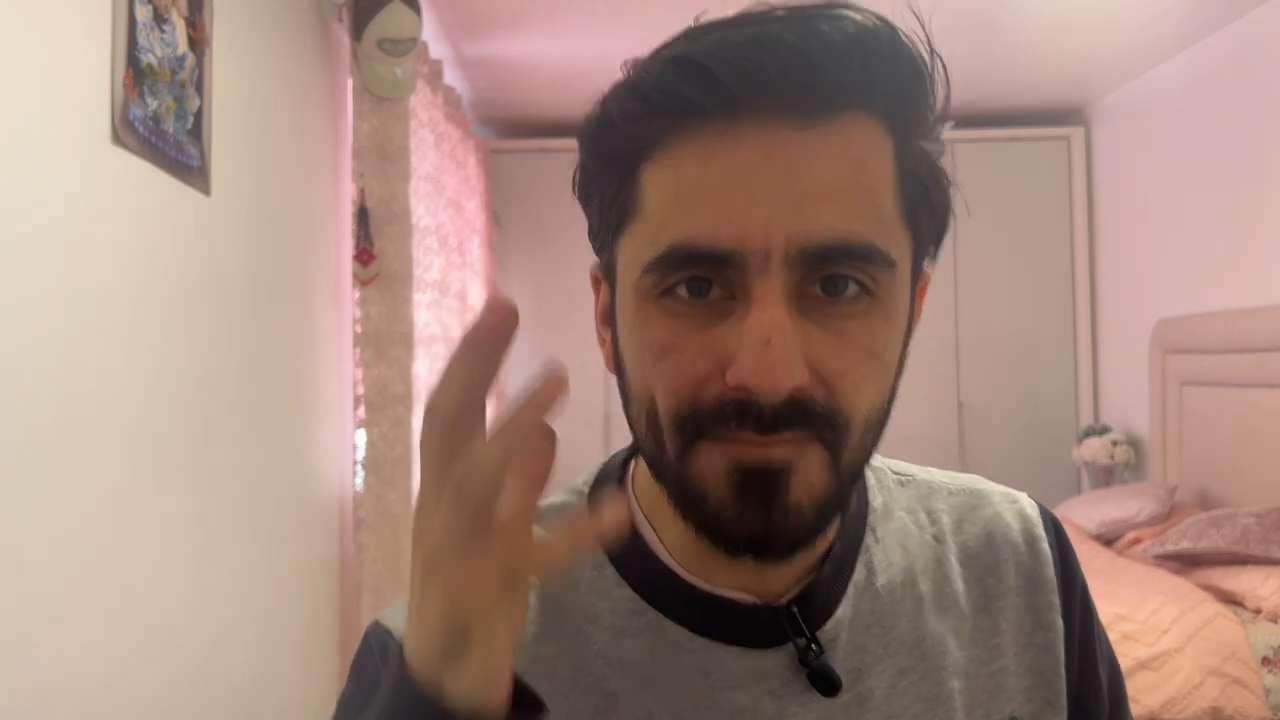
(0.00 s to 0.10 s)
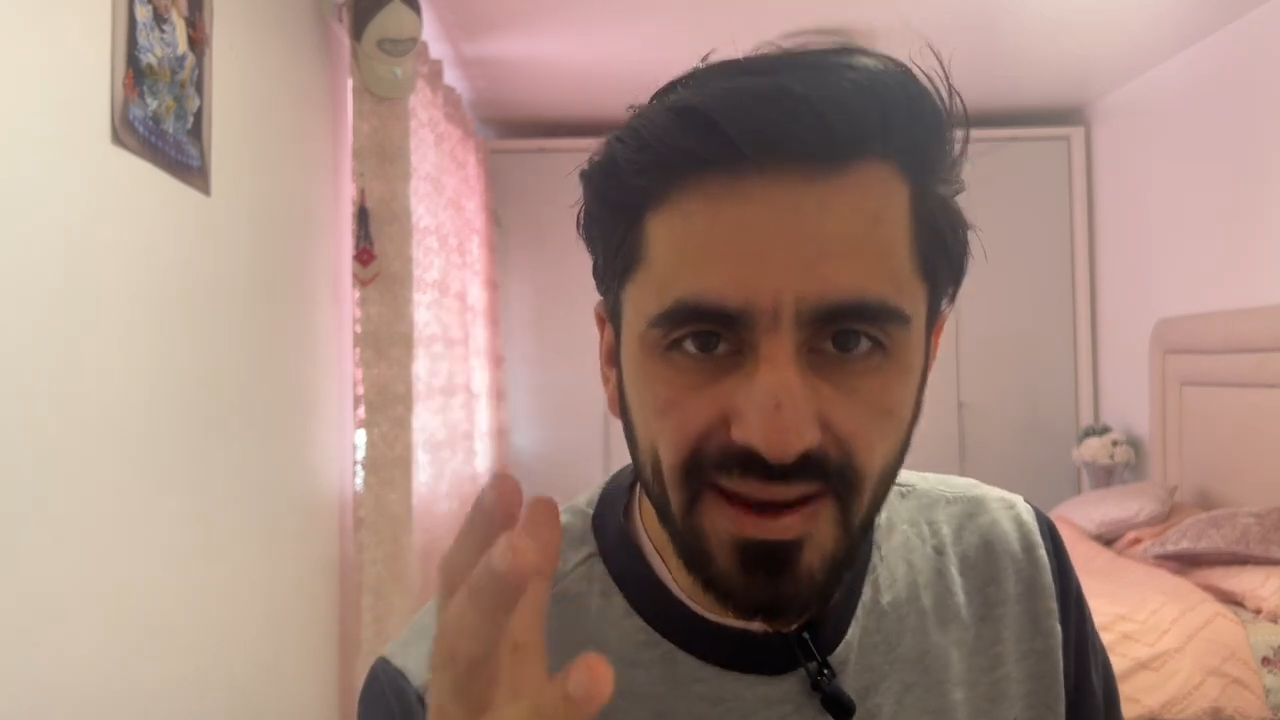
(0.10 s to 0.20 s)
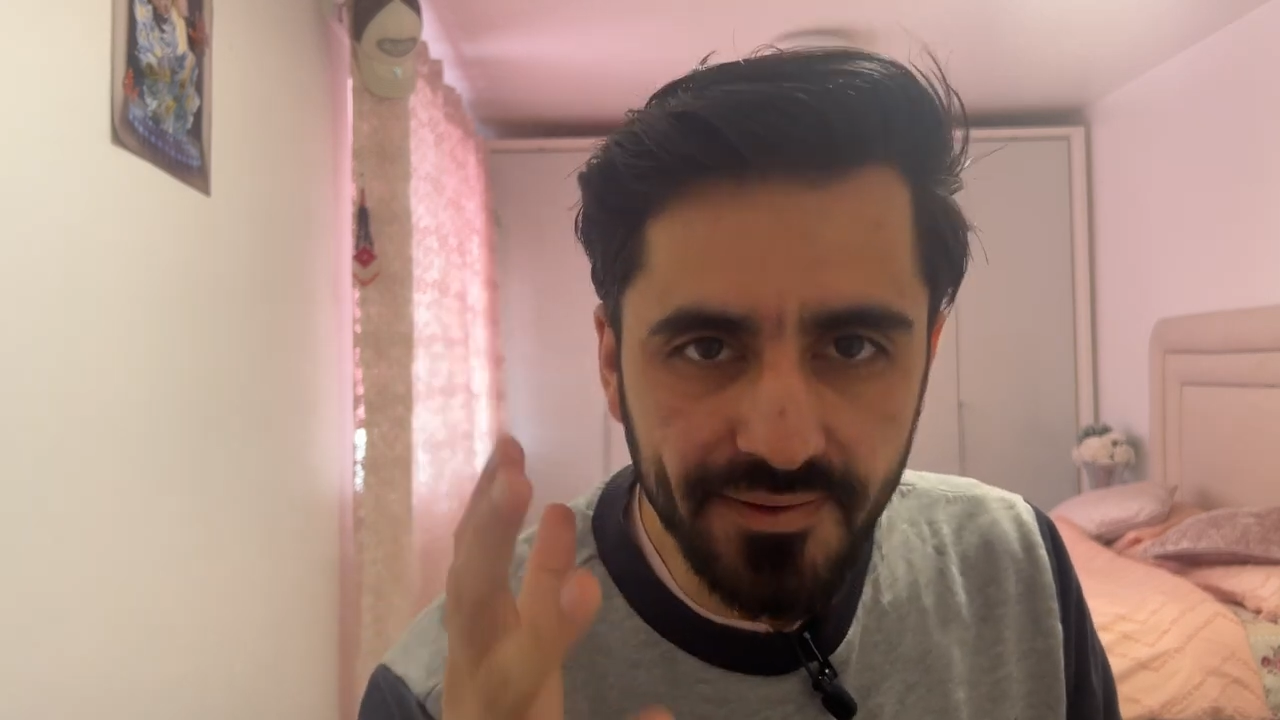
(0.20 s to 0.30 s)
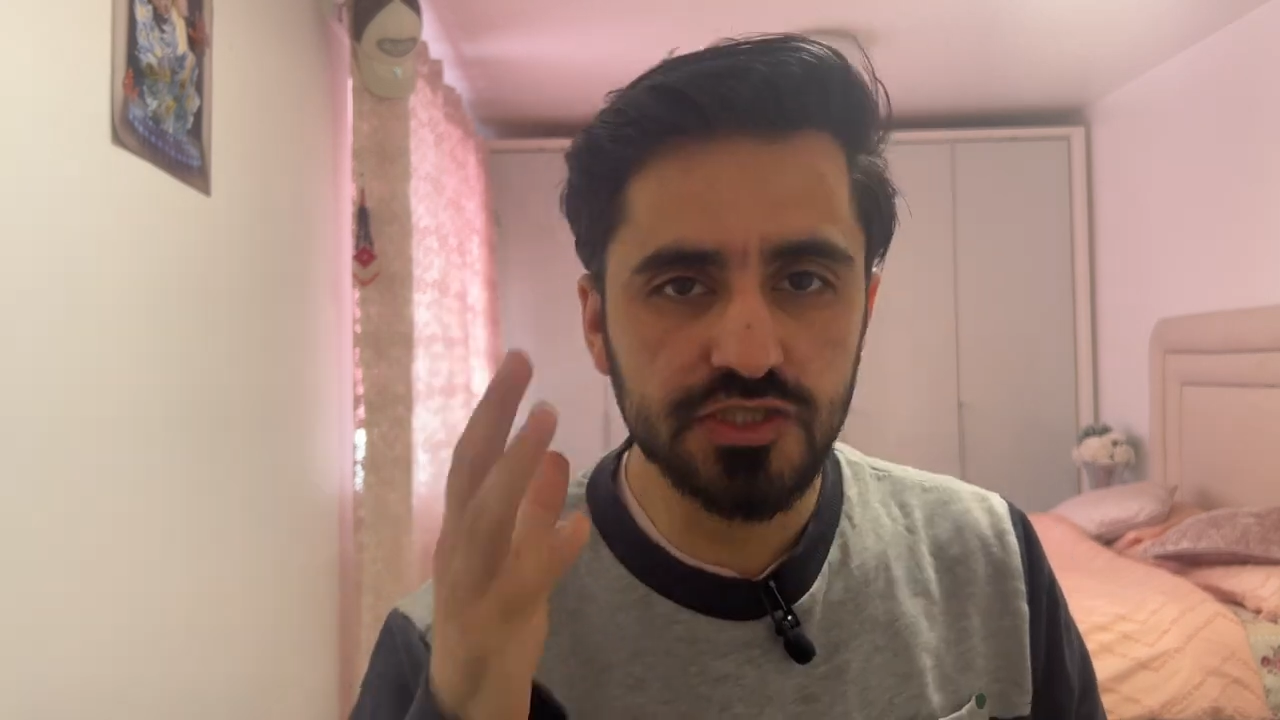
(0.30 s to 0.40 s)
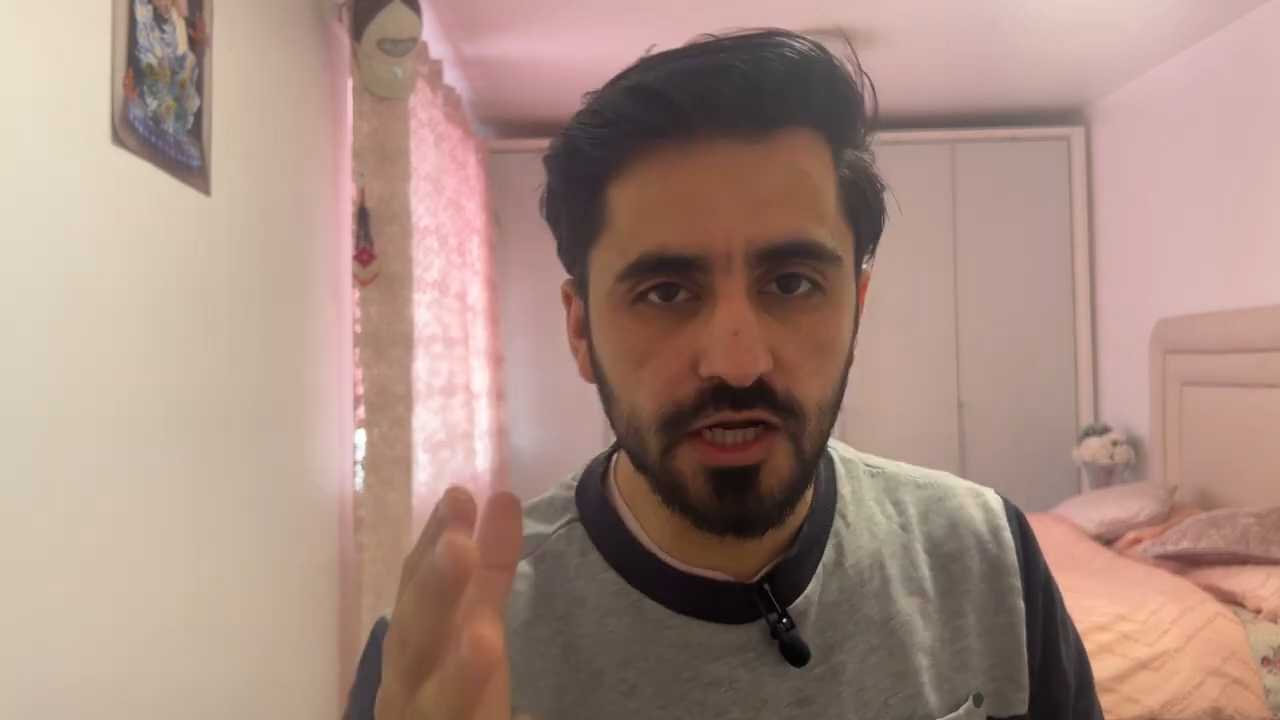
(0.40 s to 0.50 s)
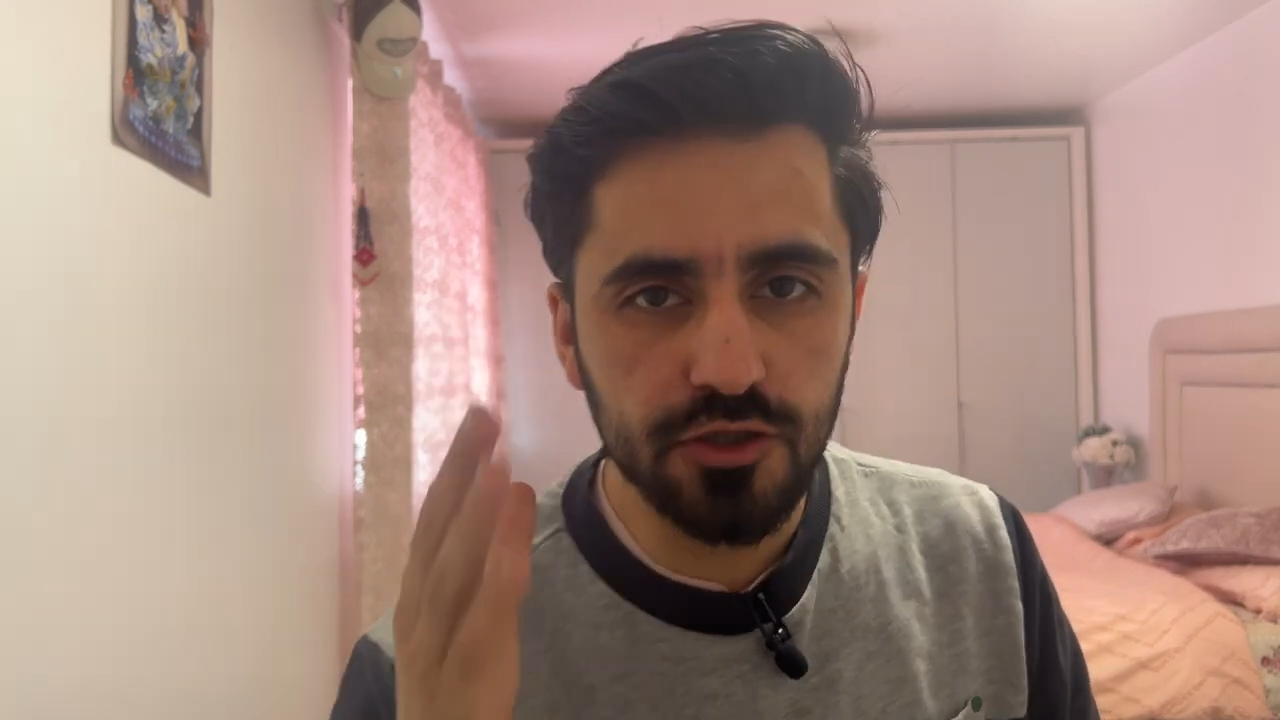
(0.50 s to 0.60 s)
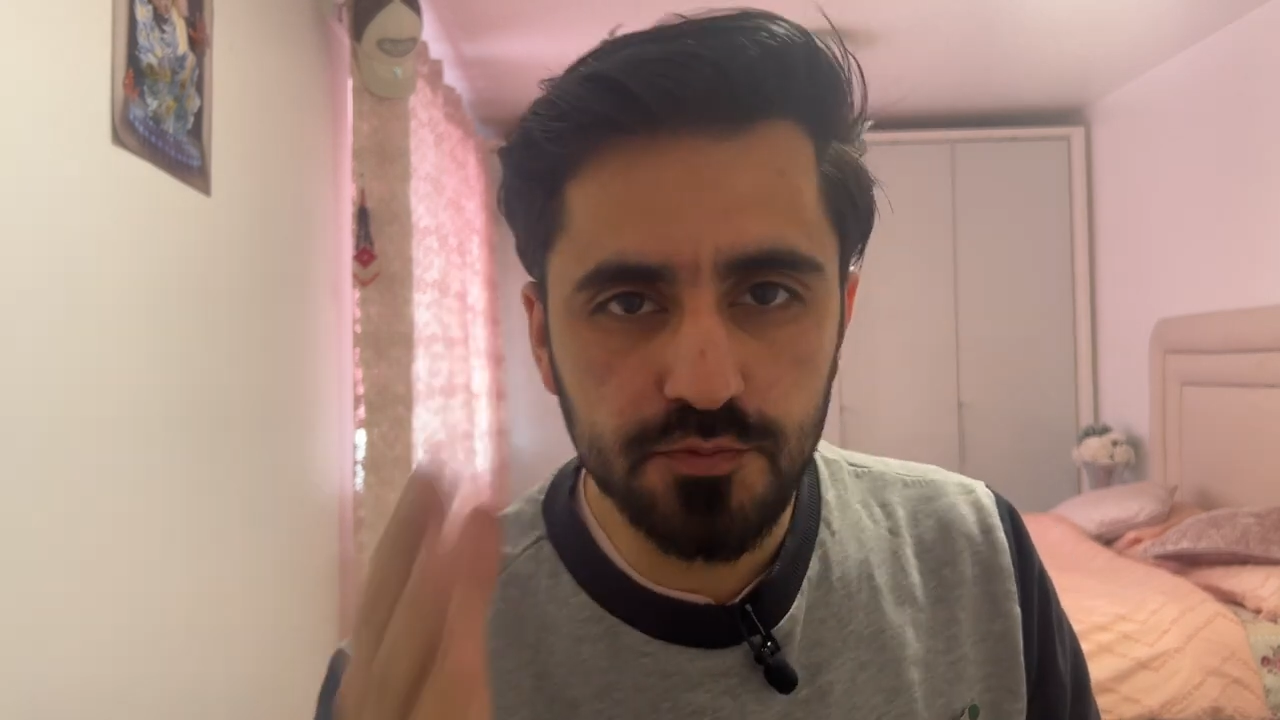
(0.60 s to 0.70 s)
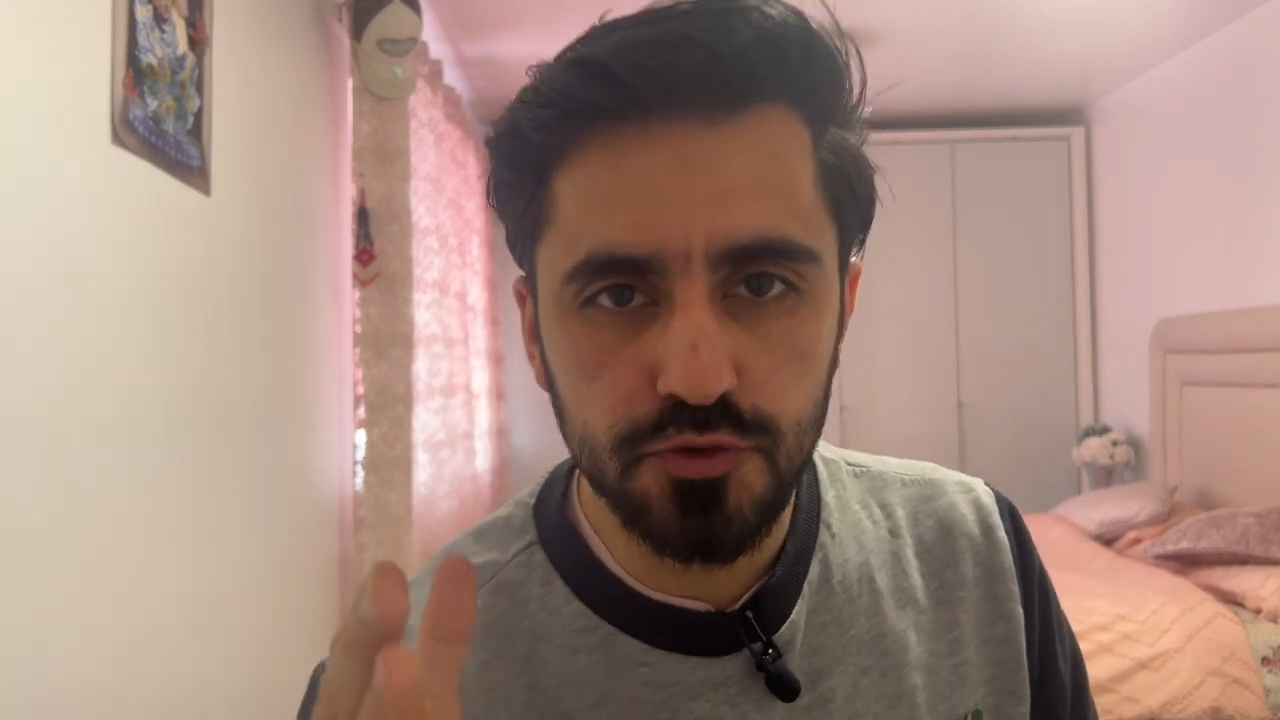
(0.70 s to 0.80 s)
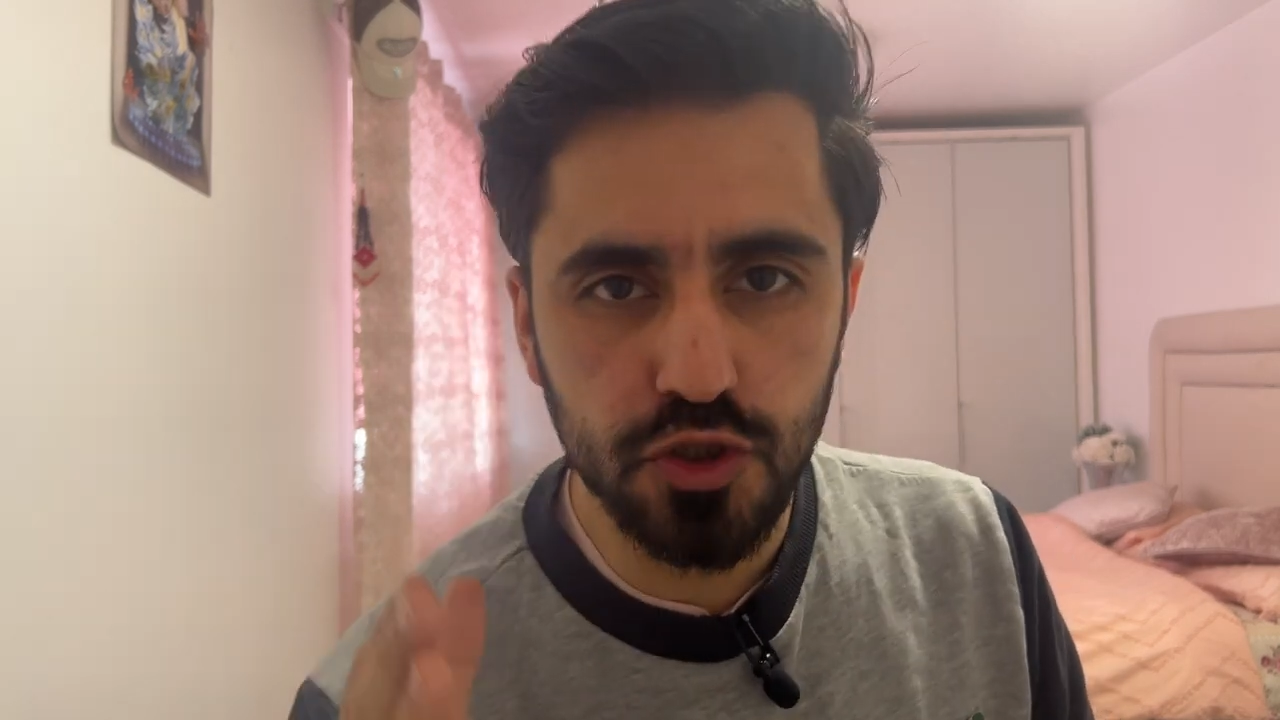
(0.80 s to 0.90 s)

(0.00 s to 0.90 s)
"Men, stand up